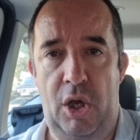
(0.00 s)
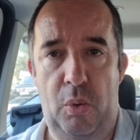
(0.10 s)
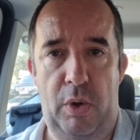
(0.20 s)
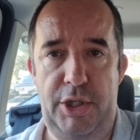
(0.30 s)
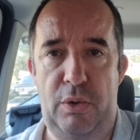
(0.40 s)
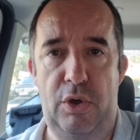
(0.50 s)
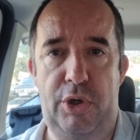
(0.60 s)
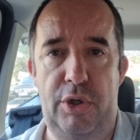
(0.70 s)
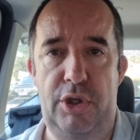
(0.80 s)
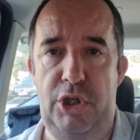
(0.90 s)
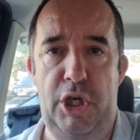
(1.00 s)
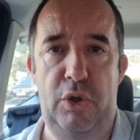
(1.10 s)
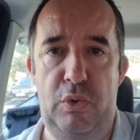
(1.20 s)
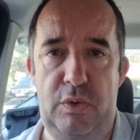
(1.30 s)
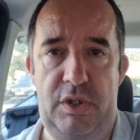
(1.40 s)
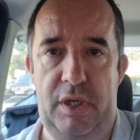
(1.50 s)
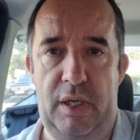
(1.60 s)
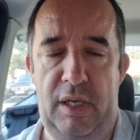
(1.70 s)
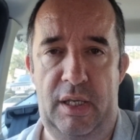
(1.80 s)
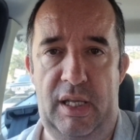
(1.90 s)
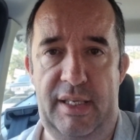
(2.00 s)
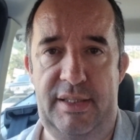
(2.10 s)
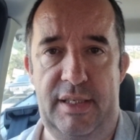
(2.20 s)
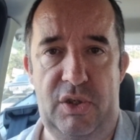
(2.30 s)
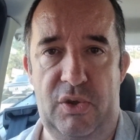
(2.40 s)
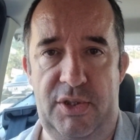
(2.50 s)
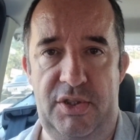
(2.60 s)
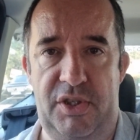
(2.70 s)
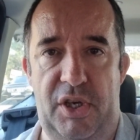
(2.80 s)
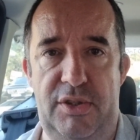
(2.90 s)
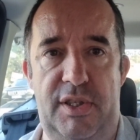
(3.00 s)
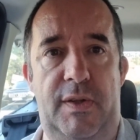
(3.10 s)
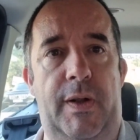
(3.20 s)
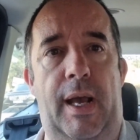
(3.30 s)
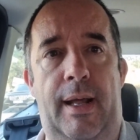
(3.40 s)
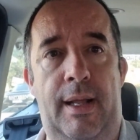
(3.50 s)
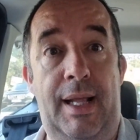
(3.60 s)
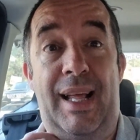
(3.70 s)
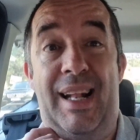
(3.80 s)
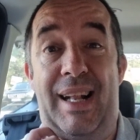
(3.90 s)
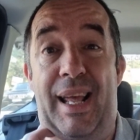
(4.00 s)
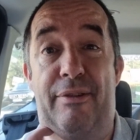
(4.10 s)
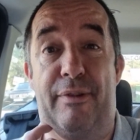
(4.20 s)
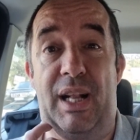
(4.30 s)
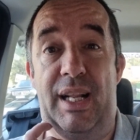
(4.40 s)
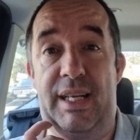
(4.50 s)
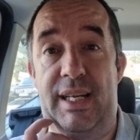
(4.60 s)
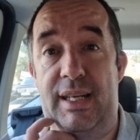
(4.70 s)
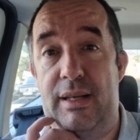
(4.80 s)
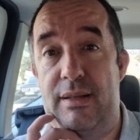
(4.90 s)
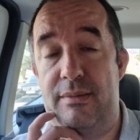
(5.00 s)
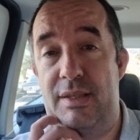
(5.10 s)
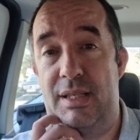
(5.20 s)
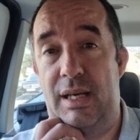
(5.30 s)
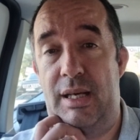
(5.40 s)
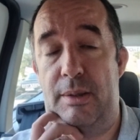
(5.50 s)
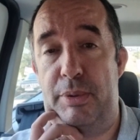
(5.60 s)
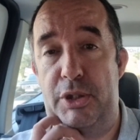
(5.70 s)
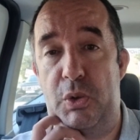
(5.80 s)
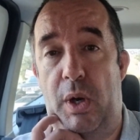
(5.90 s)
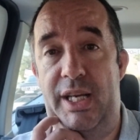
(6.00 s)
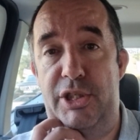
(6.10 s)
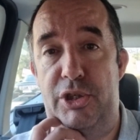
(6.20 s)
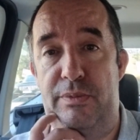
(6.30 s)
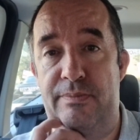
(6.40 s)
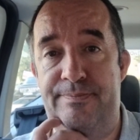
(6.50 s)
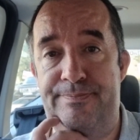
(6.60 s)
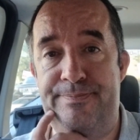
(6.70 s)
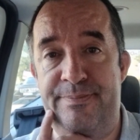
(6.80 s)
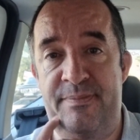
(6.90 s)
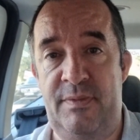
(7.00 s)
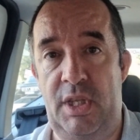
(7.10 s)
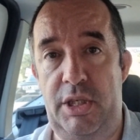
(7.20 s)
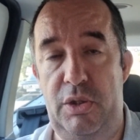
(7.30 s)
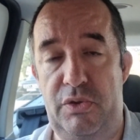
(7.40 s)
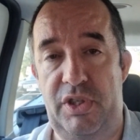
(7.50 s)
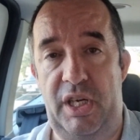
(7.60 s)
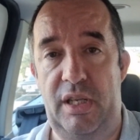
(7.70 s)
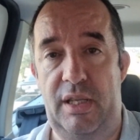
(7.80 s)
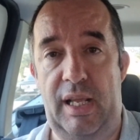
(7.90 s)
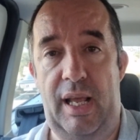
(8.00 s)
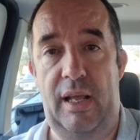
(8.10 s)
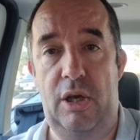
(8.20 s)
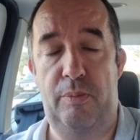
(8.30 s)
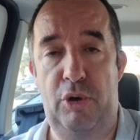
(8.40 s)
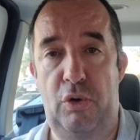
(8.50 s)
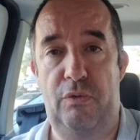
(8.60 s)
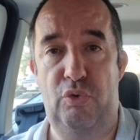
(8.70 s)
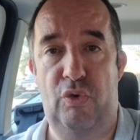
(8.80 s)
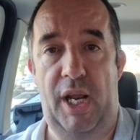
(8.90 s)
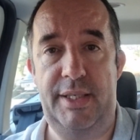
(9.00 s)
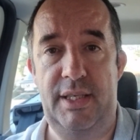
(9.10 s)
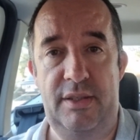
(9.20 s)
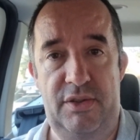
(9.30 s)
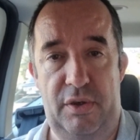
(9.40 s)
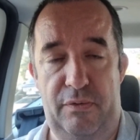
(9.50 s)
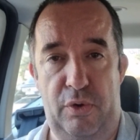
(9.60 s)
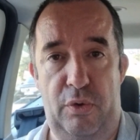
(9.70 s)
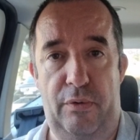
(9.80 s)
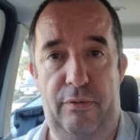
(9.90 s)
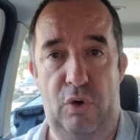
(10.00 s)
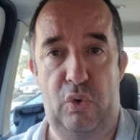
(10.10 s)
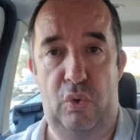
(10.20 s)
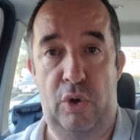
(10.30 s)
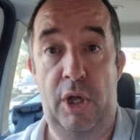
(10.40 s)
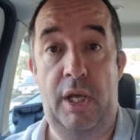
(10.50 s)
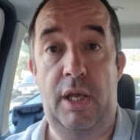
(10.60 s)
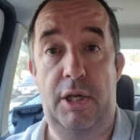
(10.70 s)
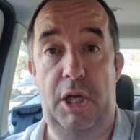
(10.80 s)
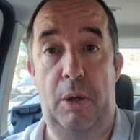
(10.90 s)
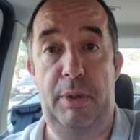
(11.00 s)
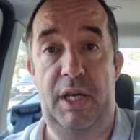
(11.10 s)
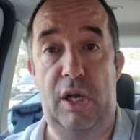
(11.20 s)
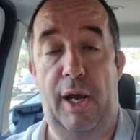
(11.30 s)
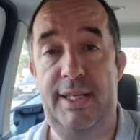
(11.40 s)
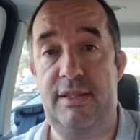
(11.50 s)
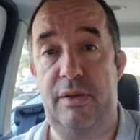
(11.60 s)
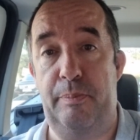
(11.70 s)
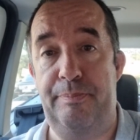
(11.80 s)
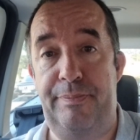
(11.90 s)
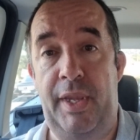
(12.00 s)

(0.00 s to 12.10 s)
When you look at the news, unless it's got a certain uh, left leaning uh, persuasion, you'll see that their approval ratings are through the floor. Nobody likes them.